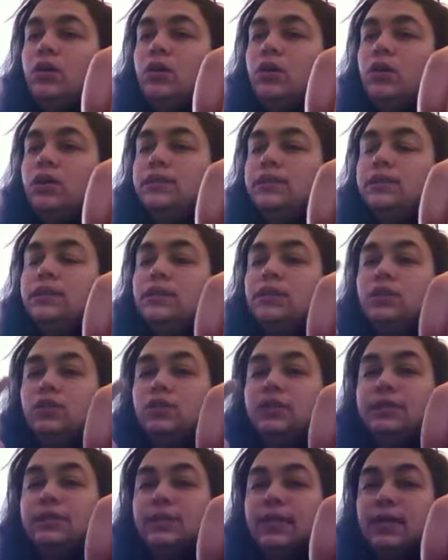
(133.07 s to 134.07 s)
because there's
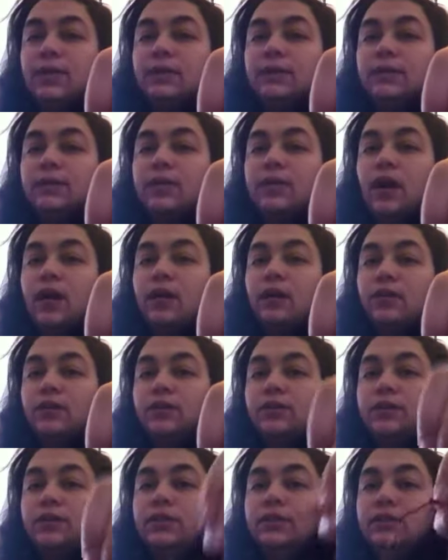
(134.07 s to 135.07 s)
a sequence of
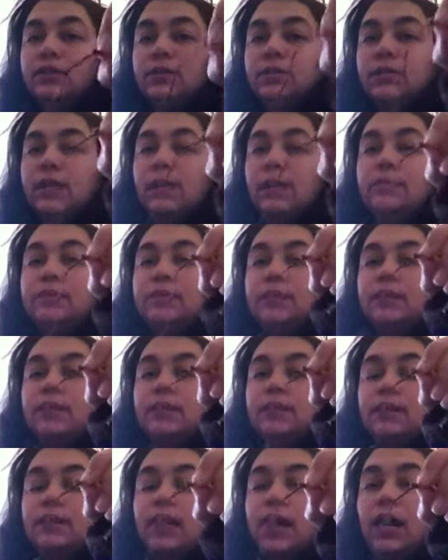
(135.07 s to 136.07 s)
colors. Sometimes
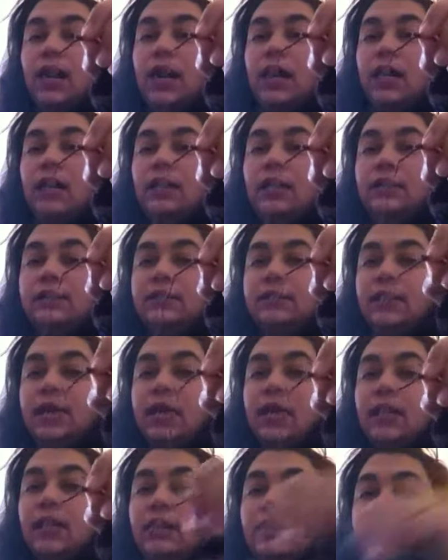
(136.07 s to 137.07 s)
the knot is not in